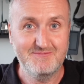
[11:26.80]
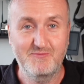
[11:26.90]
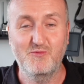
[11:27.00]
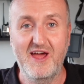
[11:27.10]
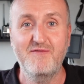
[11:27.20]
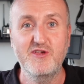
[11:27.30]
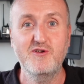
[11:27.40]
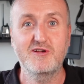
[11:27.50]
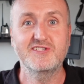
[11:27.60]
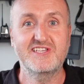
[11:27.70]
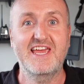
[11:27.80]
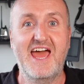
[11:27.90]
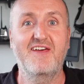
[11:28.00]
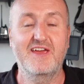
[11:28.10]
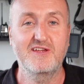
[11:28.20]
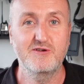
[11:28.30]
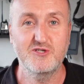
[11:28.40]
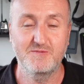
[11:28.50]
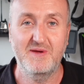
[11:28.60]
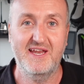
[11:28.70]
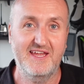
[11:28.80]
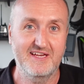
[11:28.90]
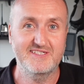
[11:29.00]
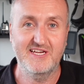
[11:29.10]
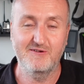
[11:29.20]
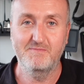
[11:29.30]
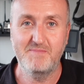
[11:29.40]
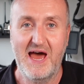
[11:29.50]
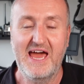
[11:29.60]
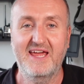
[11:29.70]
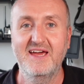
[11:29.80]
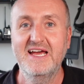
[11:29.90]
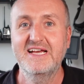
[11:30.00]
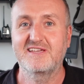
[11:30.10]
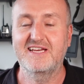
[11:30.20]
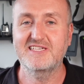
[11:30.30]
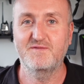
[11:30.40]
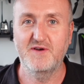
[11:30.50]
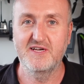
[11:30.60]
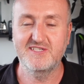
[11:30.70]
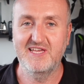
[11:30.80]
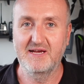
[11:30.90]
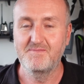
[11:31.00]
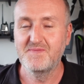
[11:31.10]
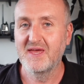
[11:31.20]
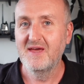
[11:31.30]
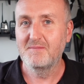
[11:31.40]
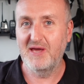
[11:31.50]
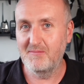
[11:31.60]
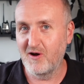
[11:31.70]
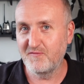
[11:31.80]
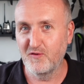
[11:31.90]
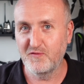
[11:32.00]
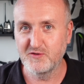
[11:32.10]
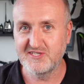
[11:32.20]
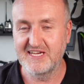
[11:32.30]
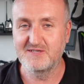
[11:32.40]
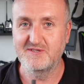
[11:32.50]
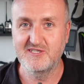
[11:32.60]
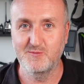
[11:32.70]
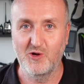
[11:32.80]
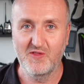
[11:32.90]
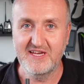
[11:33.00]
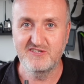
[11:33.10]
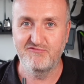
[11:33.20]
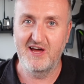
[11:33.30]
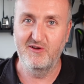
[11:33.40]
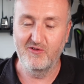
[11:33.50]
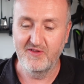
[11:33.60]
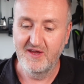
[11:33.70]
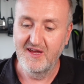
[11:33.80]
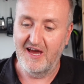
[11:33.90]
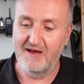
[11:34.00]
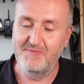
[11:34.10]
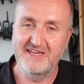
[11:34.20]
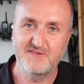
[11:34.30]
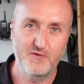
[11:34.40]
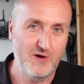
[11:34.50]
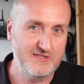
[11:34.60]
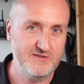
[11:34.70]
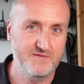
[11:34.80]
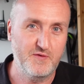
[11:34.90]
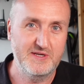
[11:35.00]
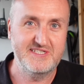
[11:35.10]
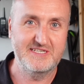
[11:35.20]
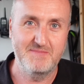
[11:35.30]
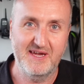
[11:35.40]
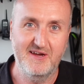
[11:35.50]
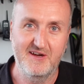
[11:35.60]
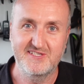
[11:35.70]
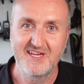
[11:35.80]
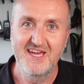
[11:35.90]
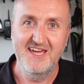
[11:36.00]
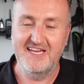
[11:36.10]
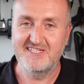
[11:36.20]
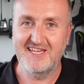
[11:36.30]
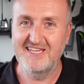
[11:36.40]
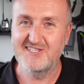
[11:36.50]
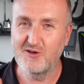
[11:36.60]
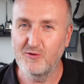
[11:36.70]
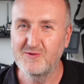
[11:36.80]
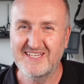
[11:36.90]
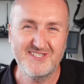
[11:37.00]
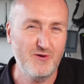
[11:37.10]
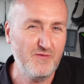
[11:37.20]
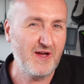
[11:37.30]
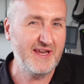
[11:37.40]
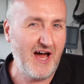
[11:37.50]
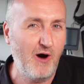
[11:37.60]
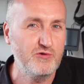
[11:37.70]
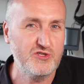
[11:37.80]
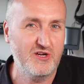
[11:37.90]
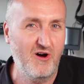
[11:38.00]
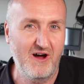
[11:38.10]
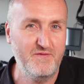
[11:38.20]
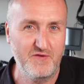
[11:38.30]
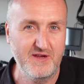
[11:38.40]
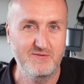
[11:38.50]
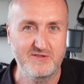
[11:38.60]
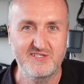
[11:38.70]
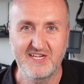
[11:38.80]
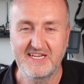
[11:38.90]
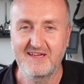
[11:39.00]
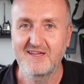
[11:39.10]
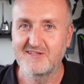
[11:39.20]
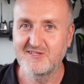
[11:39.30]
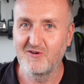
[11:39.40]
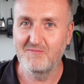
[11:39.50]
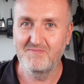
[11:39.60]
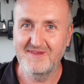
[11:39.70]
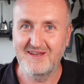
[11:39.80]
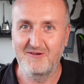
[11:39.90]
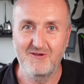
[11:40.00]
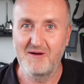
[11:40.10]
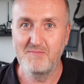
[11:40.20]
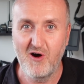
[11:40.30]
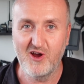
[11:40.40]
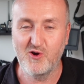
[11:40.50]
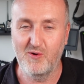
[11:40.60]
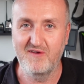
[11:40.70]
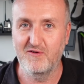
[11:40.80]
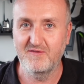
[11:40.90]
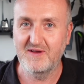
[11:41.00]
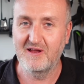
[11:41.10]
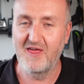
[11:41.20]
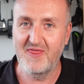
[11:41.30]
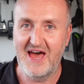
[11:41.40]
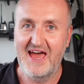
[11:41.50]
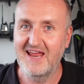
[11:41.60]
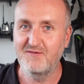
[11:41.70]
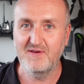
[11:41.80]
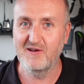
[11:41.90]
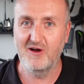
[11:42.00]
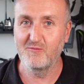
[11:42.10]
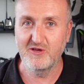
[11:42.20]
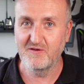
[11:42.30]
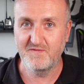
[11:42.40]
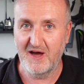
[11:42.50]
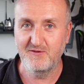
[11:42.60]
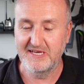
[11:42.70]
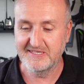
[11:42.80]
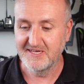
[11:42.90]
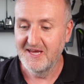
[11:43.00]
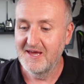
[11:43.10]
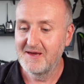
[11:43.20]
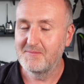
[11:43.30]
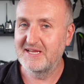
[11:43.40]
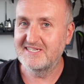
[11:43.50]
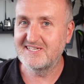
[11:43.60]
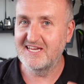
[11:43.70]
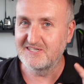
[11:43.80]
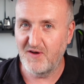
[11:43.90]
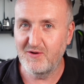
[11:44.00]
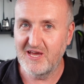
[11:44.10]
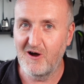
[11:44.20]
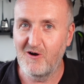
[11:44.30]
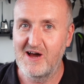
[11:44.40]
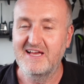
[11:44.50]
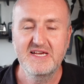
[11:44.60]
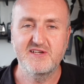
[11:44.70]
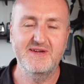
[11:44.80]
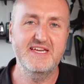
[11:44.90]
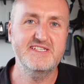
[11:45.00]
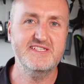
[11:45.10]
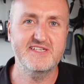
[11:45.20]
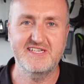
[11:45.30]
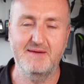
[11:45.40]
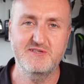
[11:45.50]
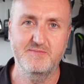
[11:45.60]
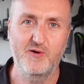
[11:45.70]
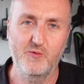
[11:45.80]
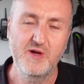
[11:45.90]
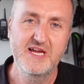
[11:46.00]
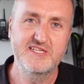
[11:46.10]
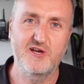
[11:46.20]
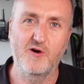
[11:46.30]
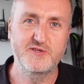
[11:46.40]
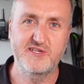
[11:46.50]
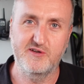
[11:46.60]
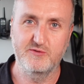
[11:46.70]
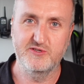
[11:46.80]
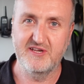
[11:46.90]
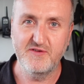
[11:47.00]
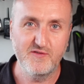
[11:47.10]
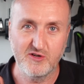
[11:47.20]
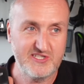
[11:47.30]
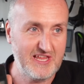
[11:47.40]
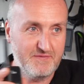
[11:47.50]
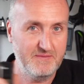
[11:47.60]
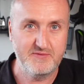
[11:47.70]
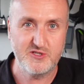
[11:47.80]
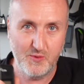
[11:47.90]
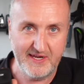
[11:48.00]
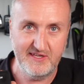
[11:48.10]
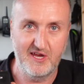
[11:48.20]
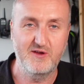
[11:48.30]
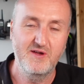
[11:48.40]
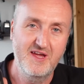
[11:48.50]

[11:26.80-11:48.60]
whatever you can see out there, you should be able to get a signal back. So that's the first thing. PMR 446, which is what these run on, it's 446 megahertz. It's sort of like an ultra high frequency. It's not, you know, like microwave or anything like that, anything like what your phone is, but it's very high, so it is susceptible to obstacles. So if you've got stuff in between you,